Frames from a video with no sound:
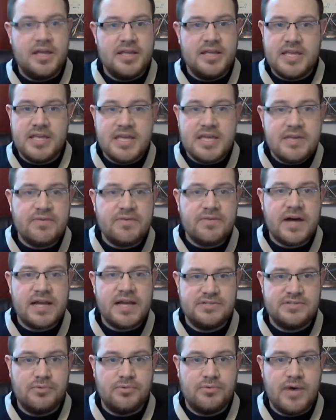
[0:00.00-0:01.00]
He
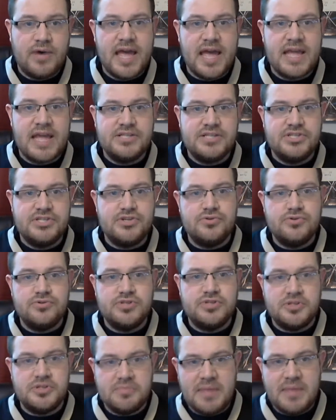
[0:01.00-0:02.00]
finds a way to
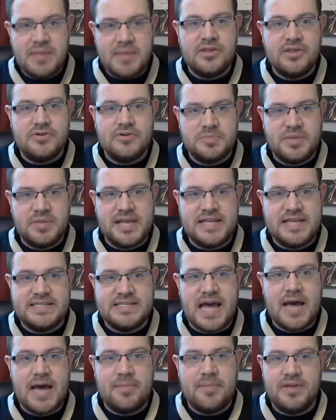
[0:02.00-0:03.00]
make those plays
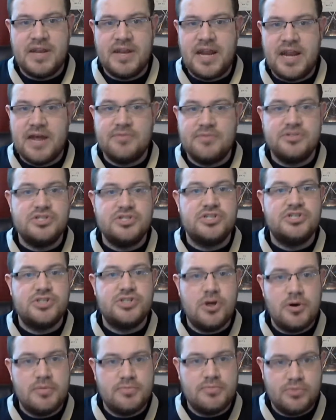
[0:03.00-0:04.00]
happen, and I was just
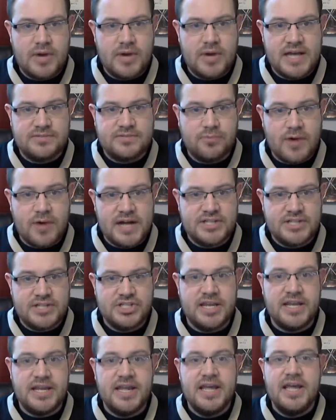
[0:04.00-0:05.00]
so impressed
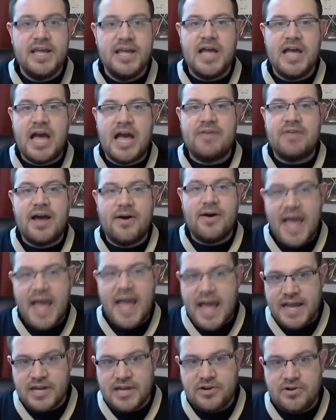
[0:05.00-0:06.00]
watching how
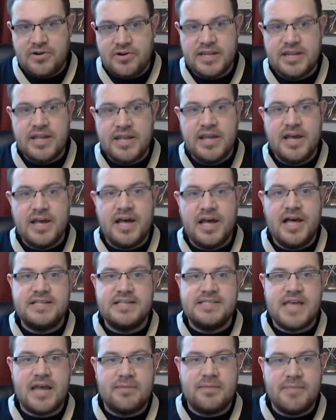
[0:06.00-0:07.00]
accurate
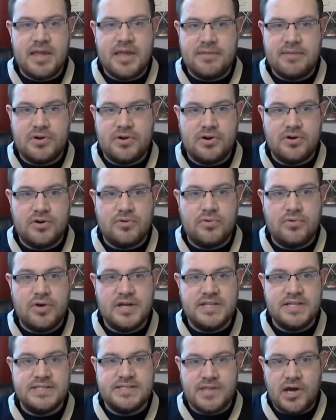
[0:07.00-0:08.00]
Zach Mettenberger
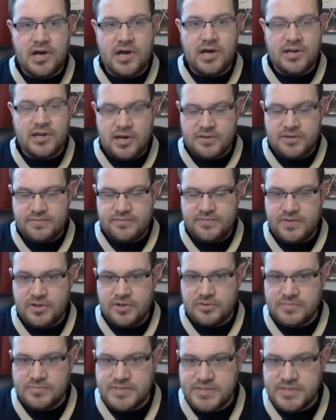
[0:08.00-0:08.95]
was on film.